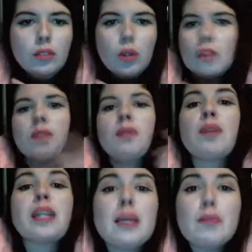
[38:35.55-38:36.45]
Or if someone
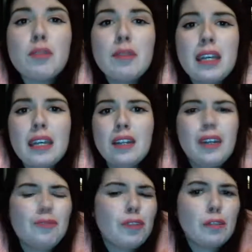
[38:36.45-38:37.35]
breaks up with me
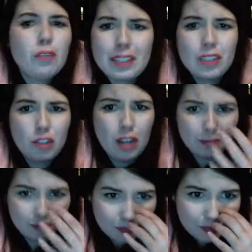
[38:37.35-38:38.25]
in front of a restaurant,
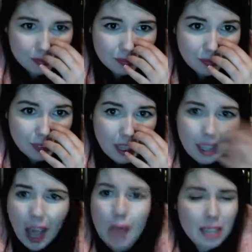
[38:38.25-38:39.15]

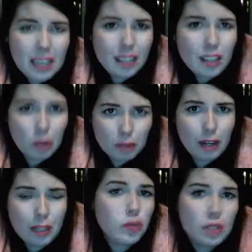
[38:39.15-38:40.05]
I'm eating there with
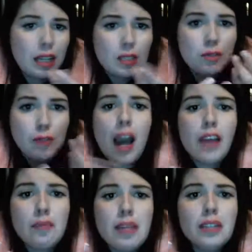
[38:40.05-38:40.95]
friends for the next
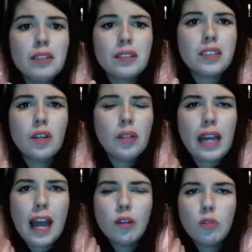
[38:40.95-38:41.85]
5 meals, so like
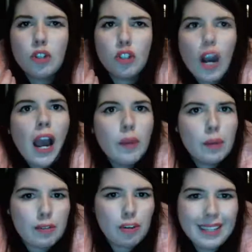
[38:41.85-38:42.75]
I don't cry
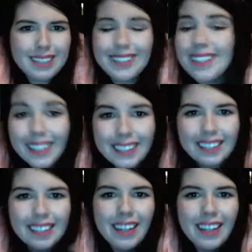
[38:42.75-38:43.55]
whenever I see it.